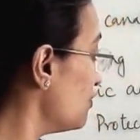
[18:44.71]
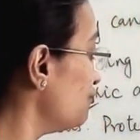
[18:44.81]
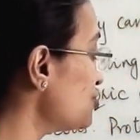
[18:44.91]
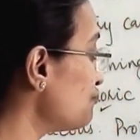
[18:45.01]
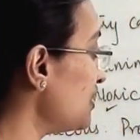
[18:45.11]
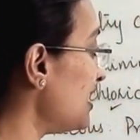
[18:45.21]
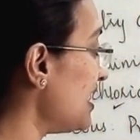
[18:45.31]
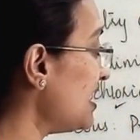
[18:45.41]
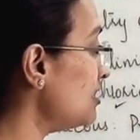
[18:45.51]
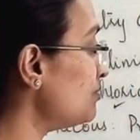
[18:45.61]
which will
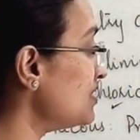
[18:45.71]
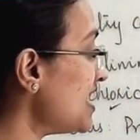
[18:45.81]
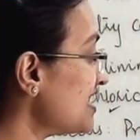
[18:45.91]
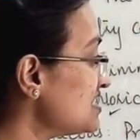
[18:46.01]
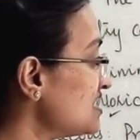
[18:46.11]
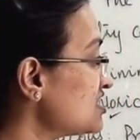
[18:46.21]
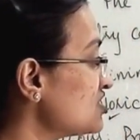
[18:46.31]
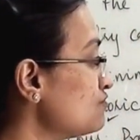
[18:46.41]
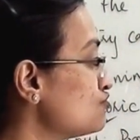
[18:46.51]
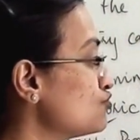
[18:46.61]
help
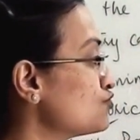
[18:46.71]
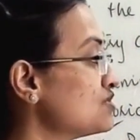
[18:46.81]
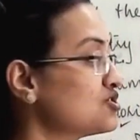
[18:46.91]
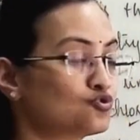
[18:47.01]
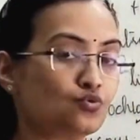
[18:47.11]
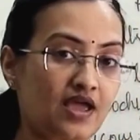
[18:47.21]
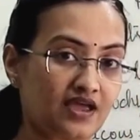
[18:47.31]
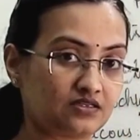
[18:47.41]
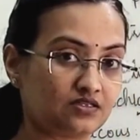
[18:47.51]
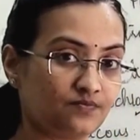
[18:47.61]
digestive juices to
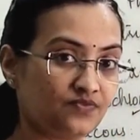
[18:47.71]
act.